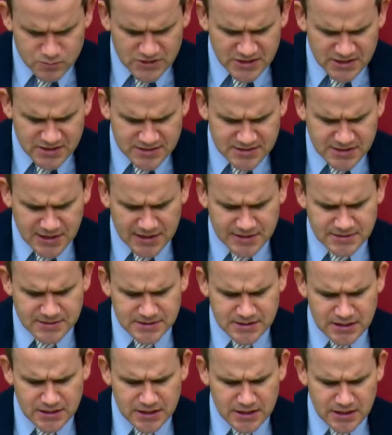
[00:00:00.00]
He says,
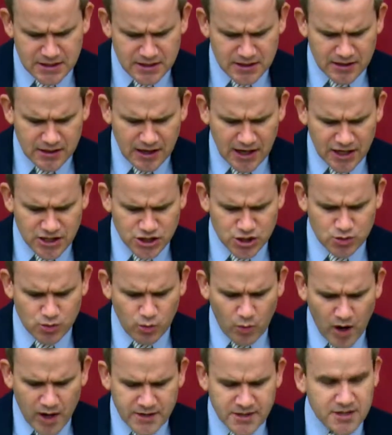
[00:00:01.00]
I should
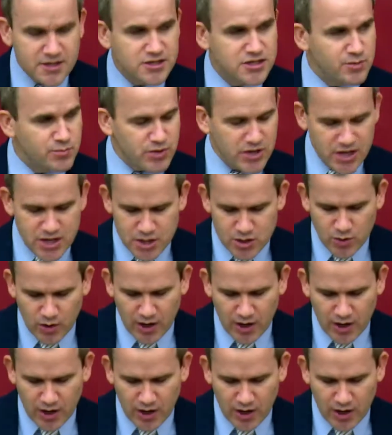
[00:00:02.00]
want to be who